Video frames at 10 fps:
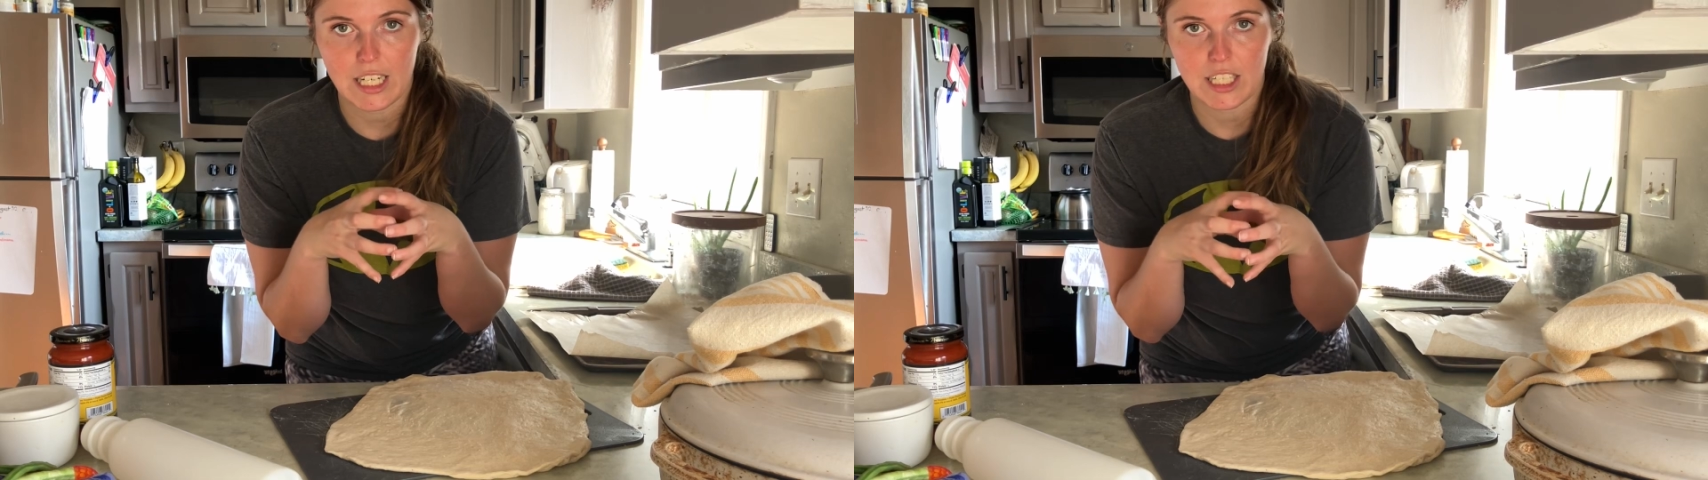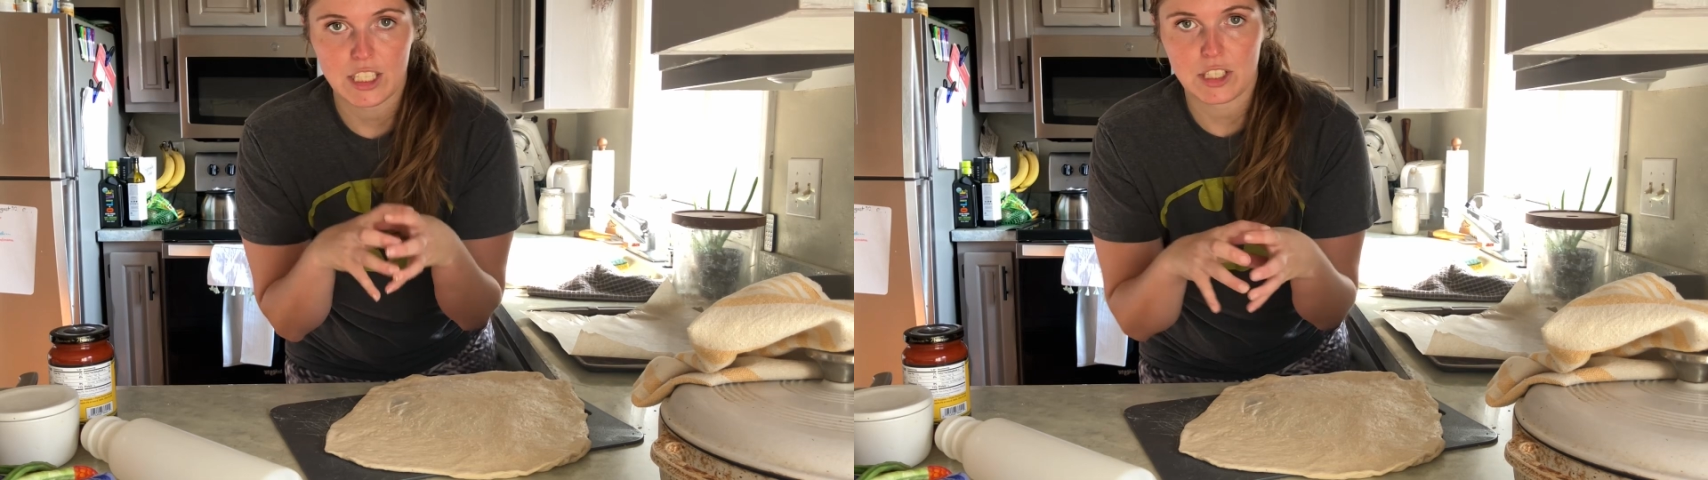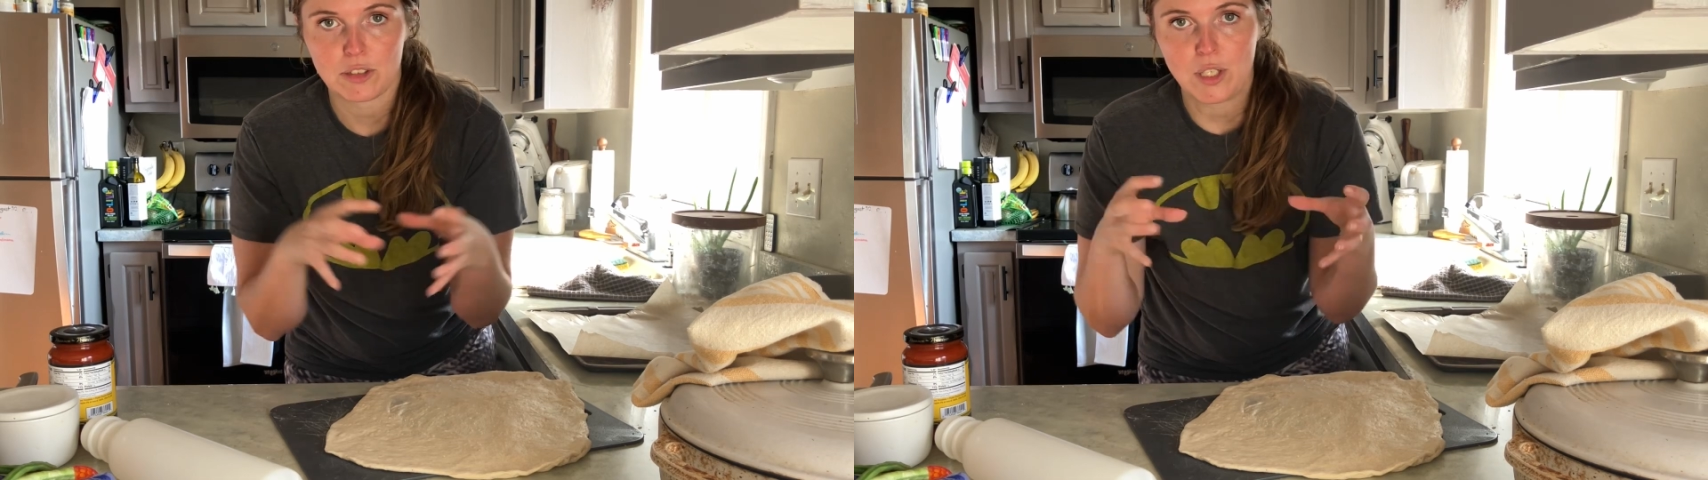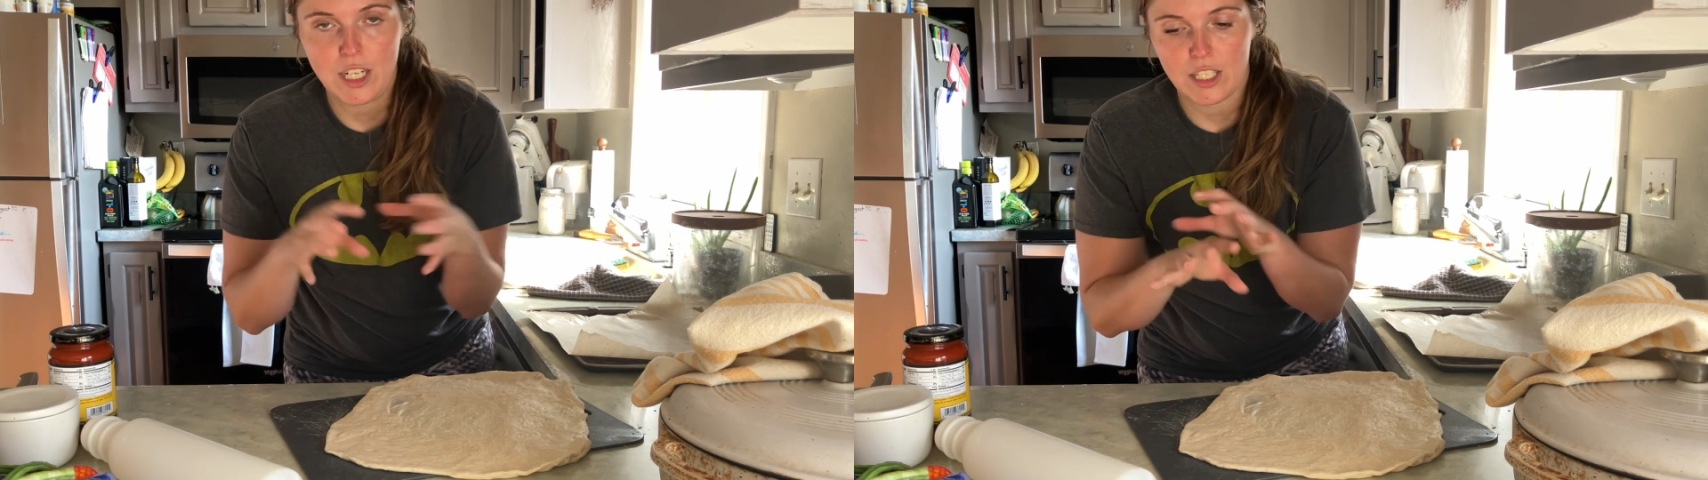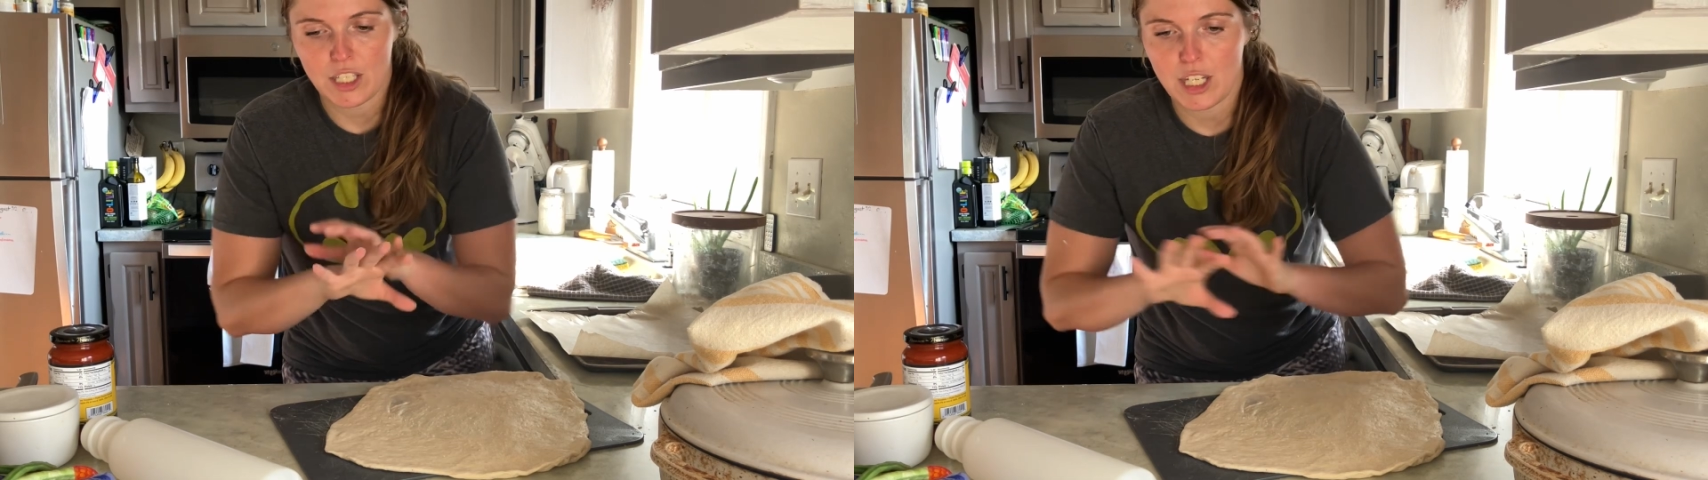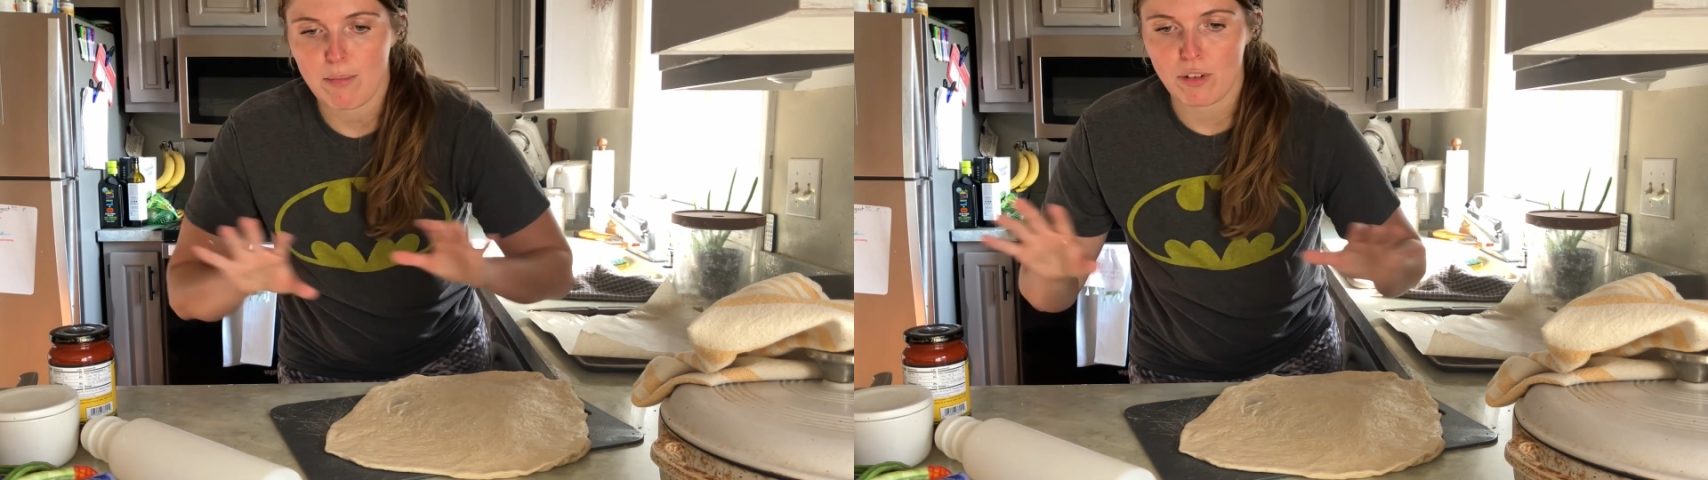on you, like you keep